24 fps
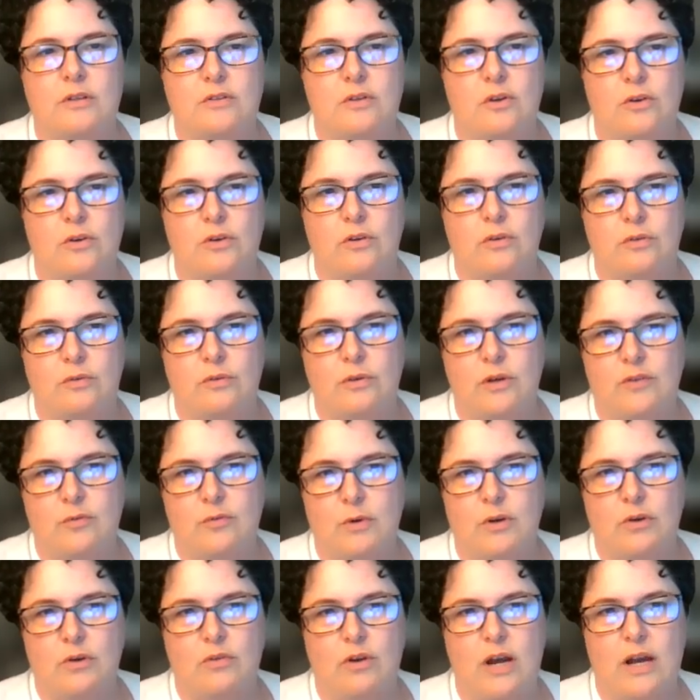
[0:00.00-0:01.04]
There's no
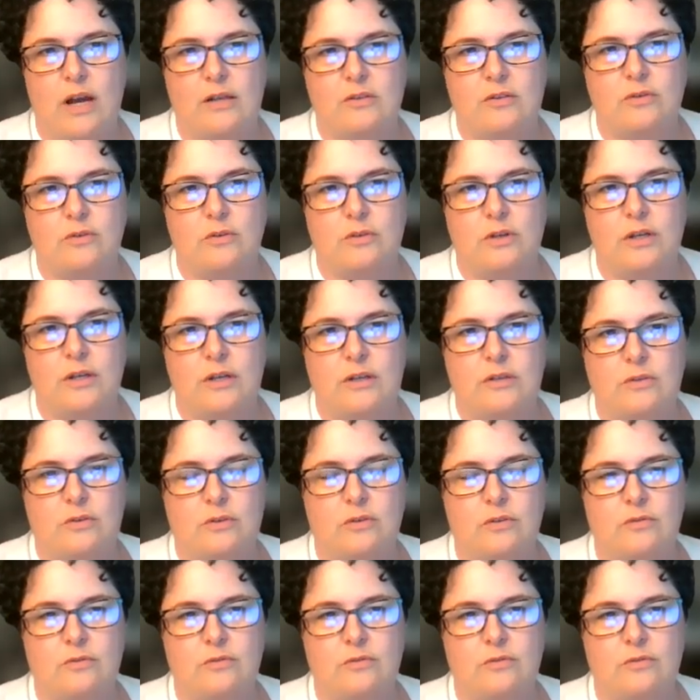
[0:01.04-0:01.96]
government grants or any sort